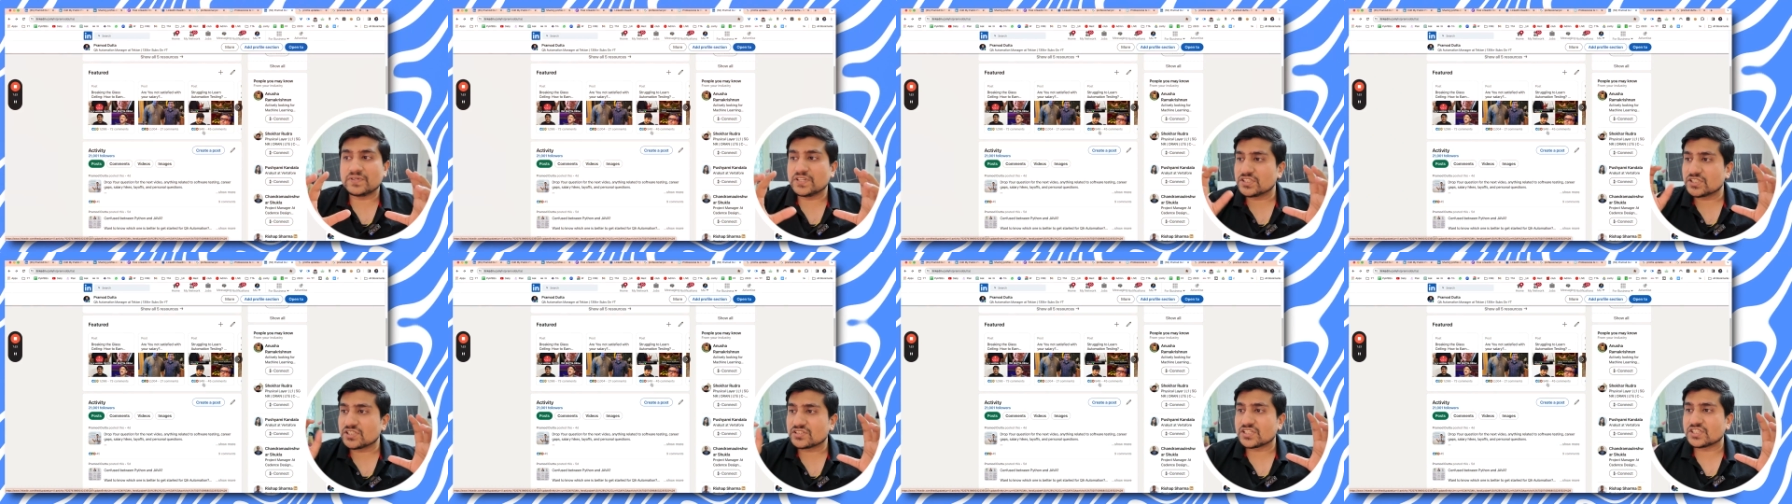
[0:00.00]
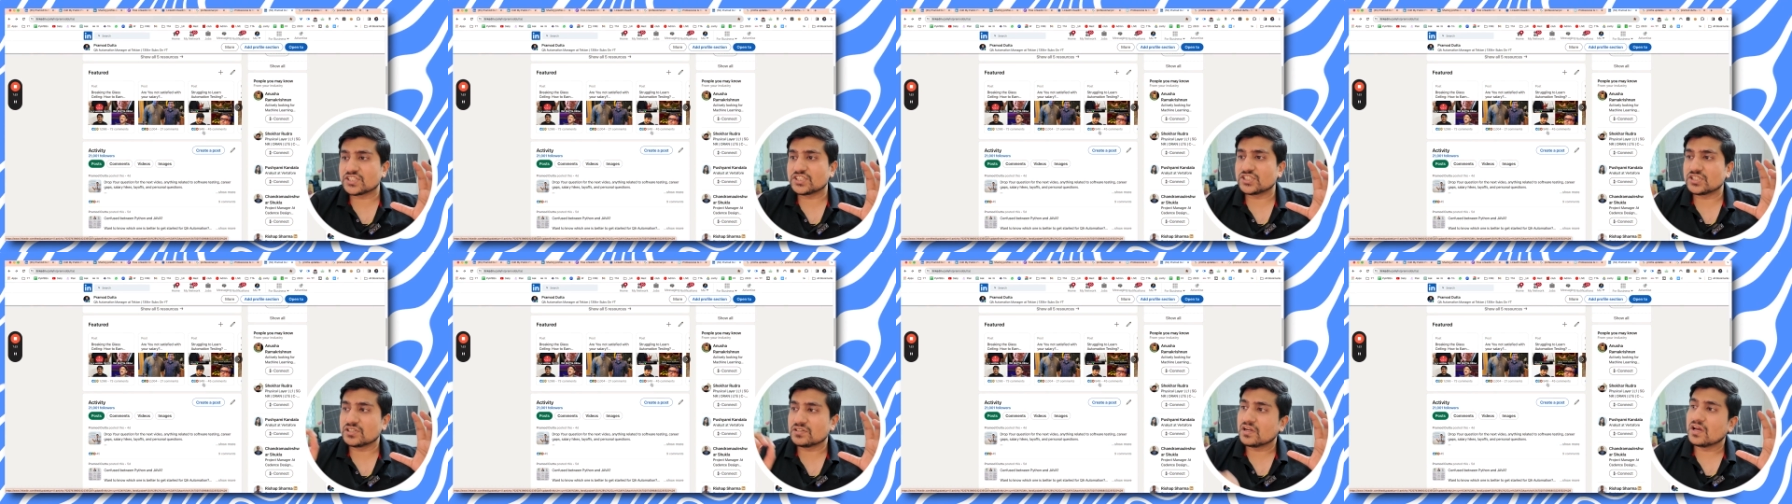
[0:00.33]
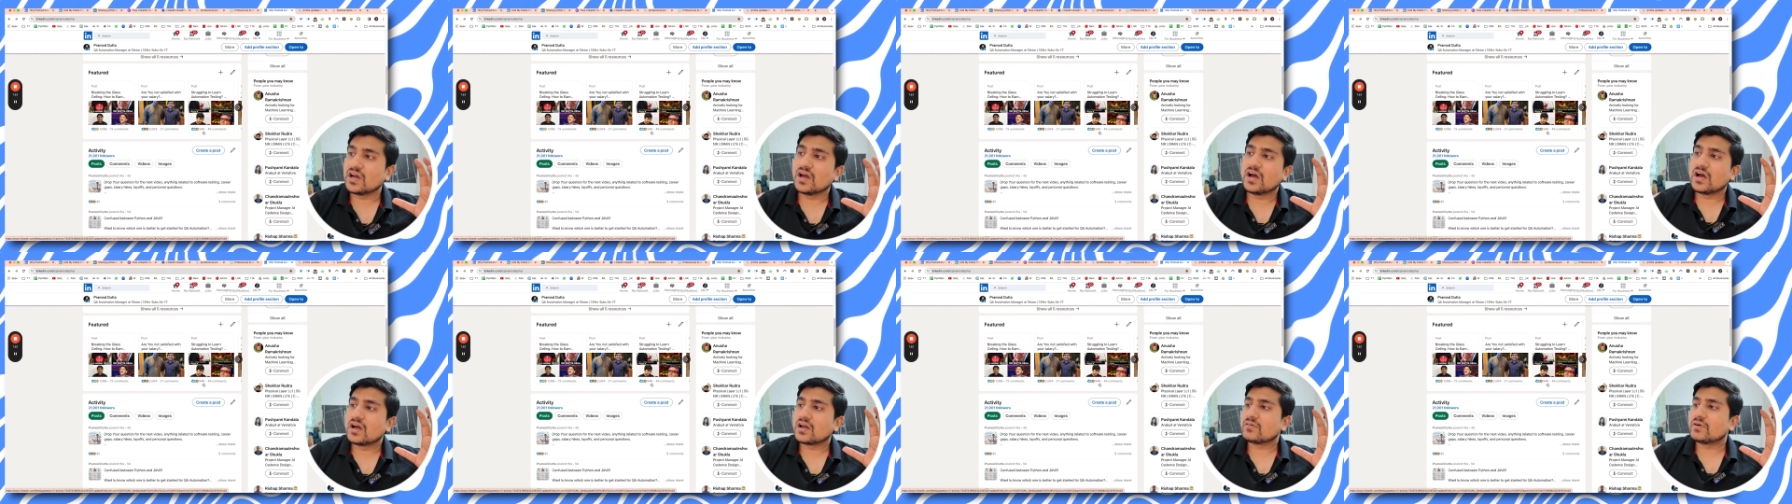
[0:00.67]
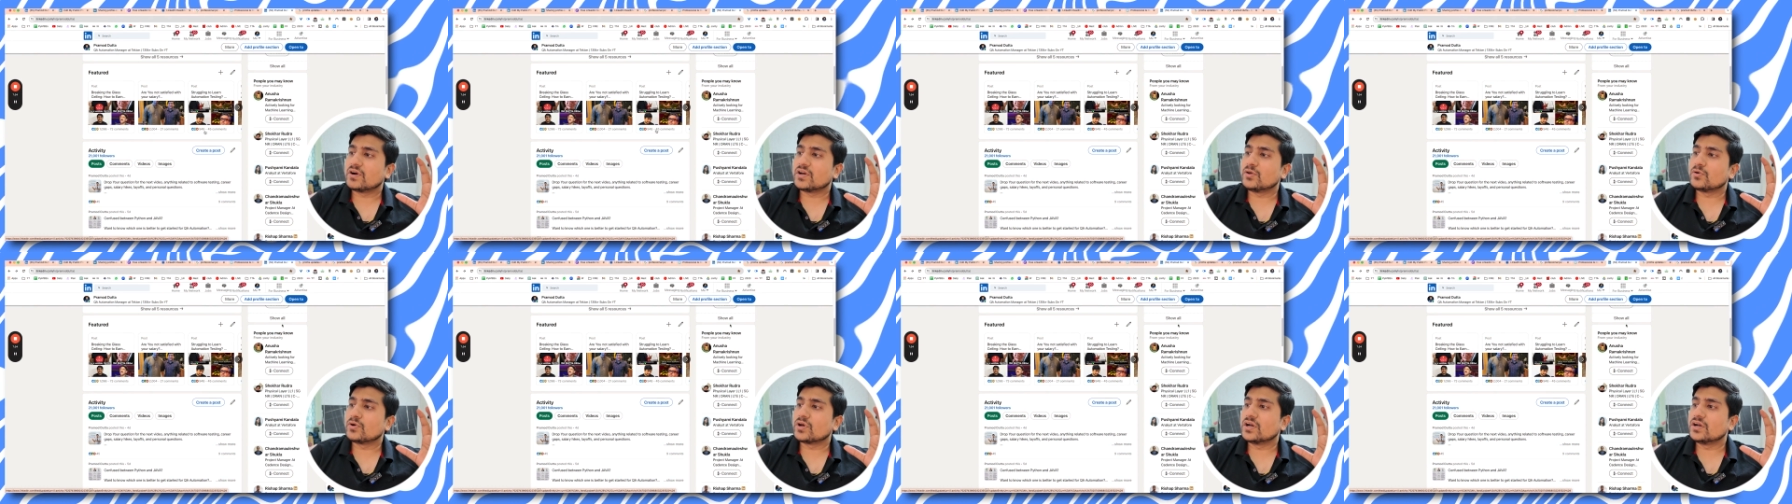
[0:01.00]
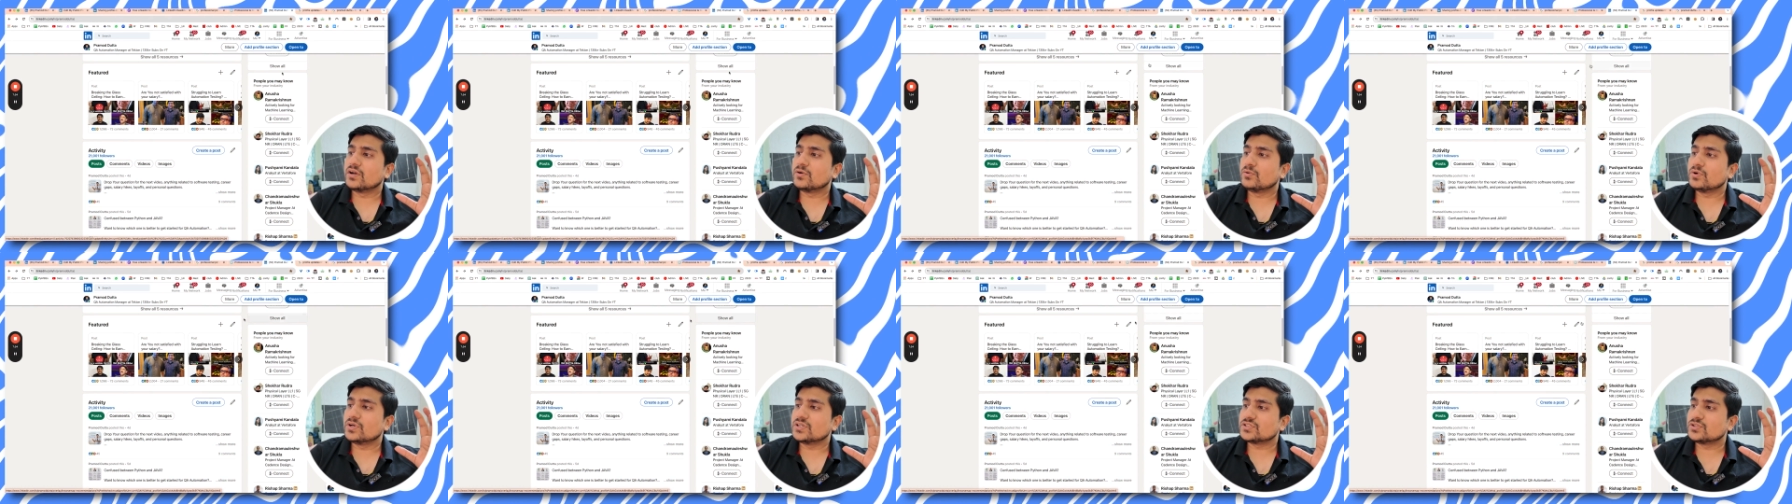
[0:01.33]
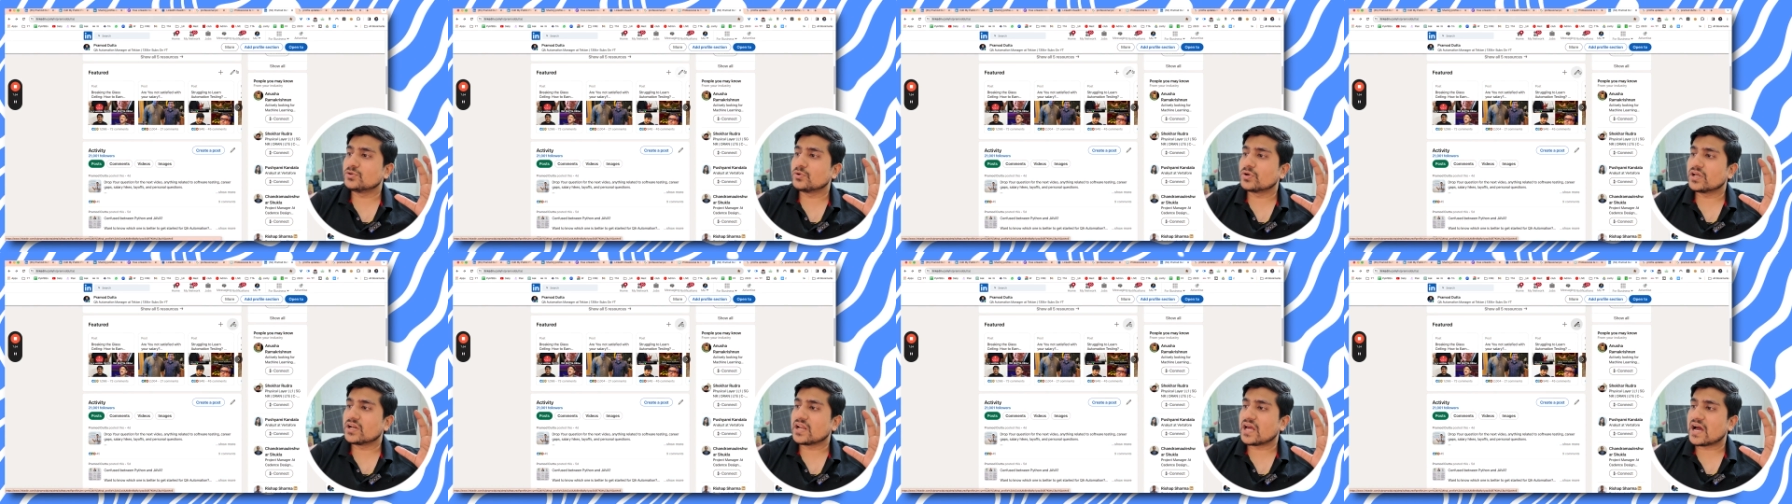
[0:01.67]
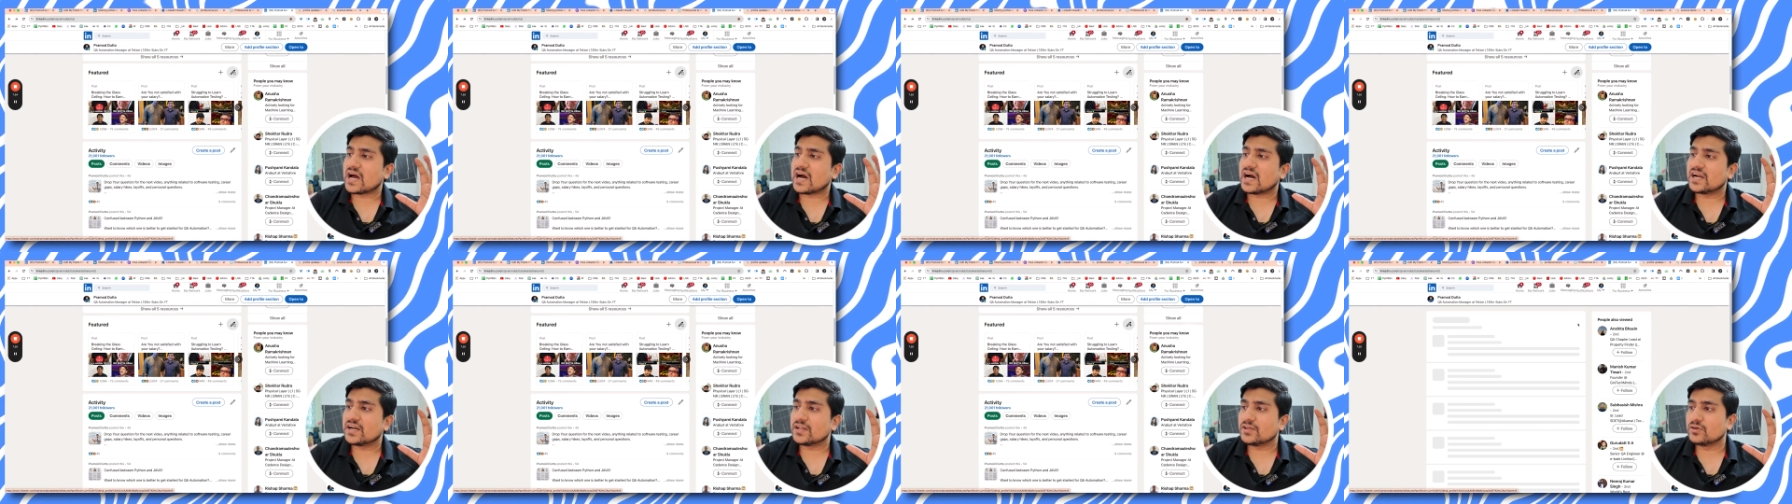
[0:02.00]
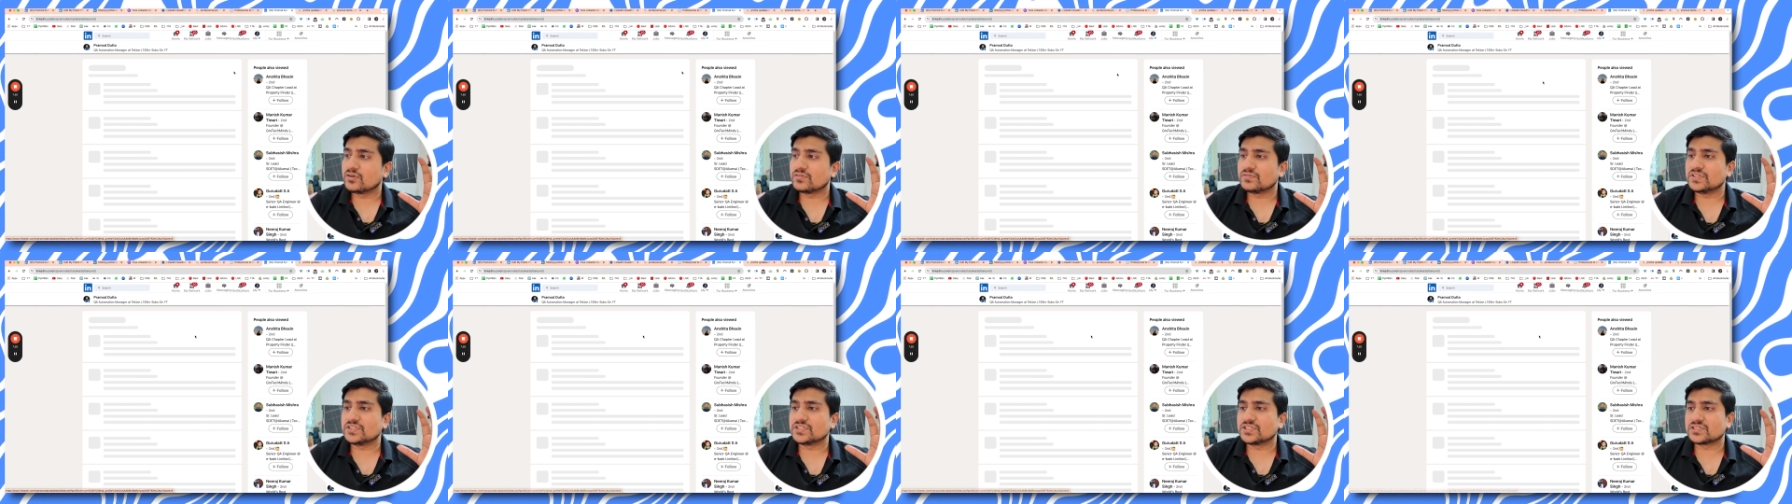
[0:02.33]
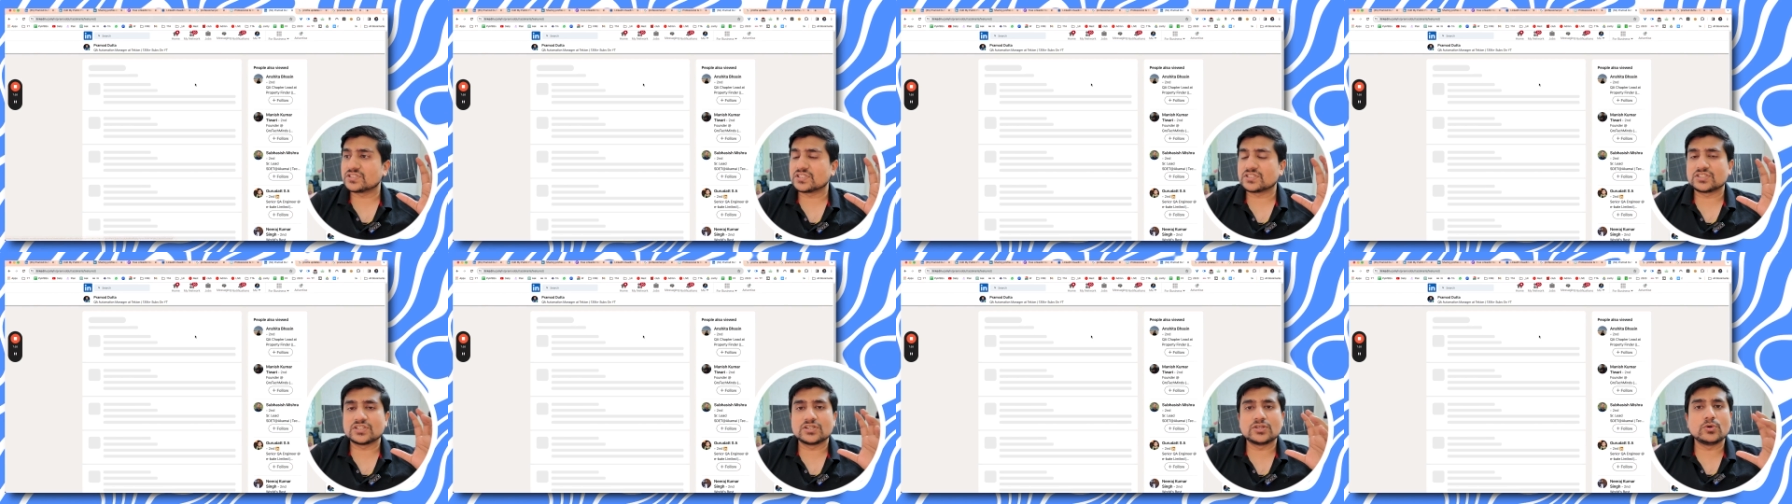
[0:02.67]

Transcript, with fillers: feature section, what you can do is you can add your feature section.